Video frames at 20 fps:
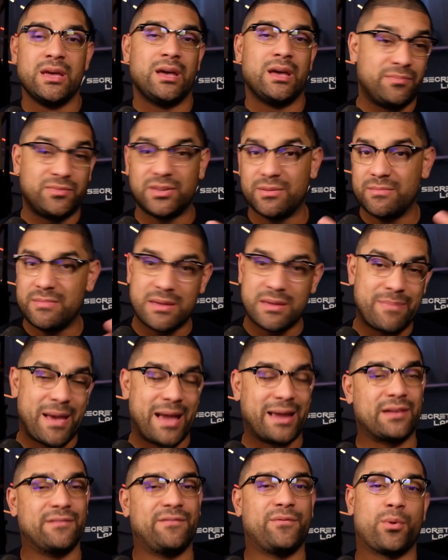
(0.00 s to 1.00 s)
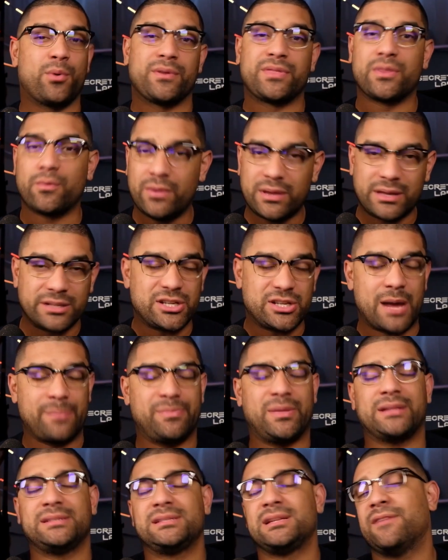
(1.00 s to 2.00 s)
to me back and forth and we can chop that
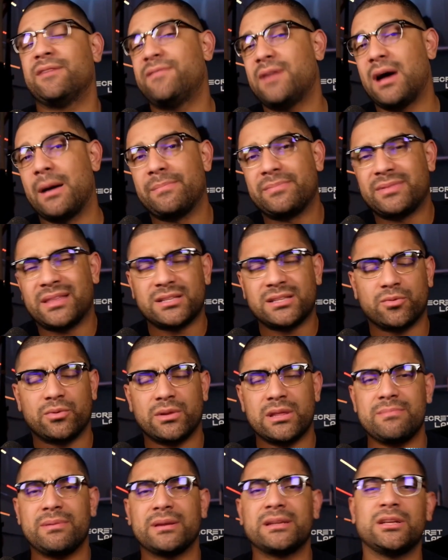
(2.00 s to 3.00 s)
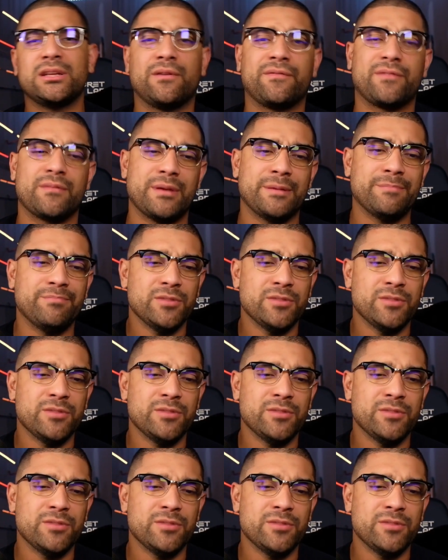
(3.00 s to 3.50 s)
stuff up. That's a really big deal for me.